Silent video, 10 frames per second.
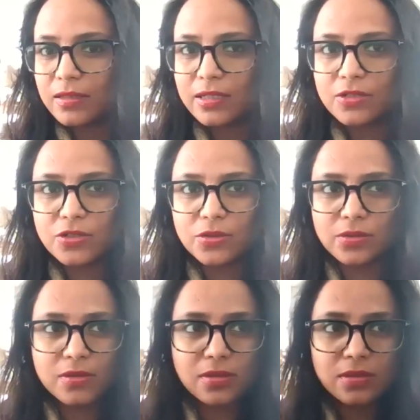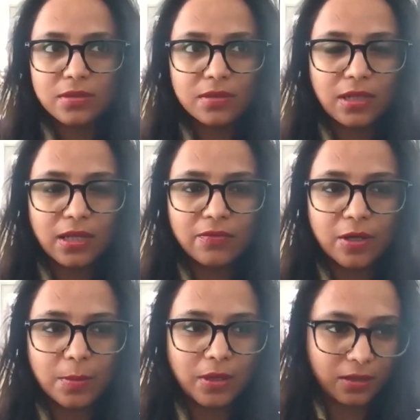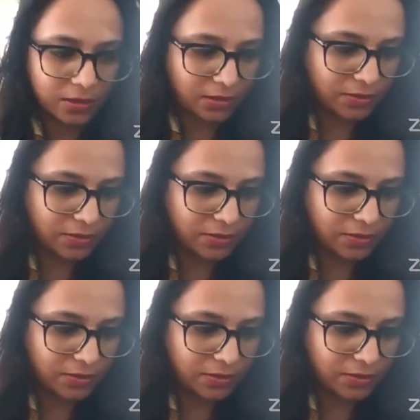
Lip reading: it shows like, come on.